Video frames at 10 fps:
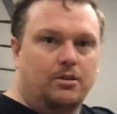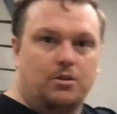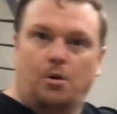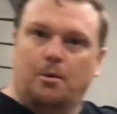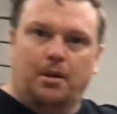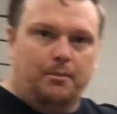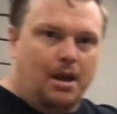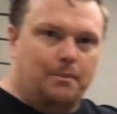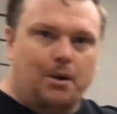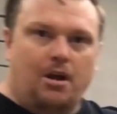It looks horrible. I'm
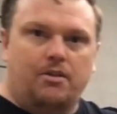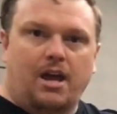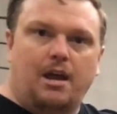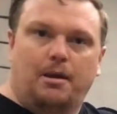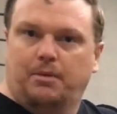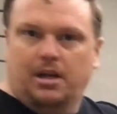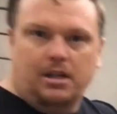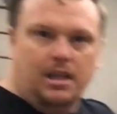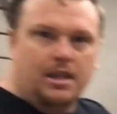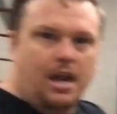not proud of that. I'm going
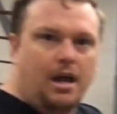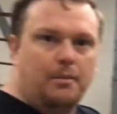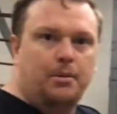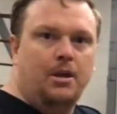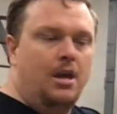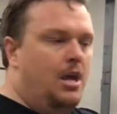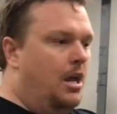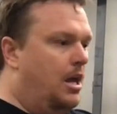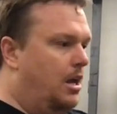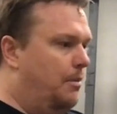to clean that up.
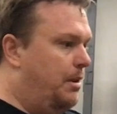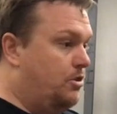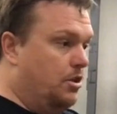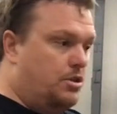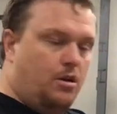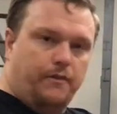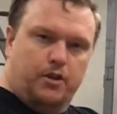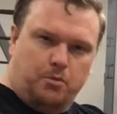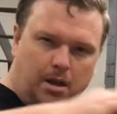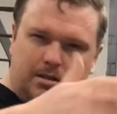Uh, it's just
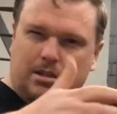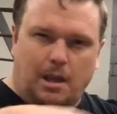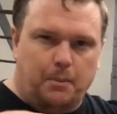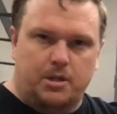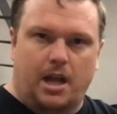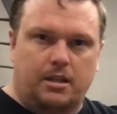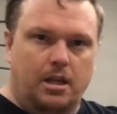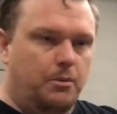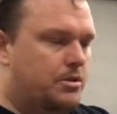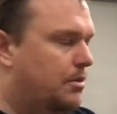surface rust because I
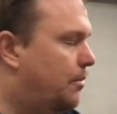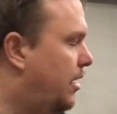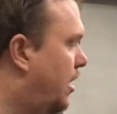protected it with some uh,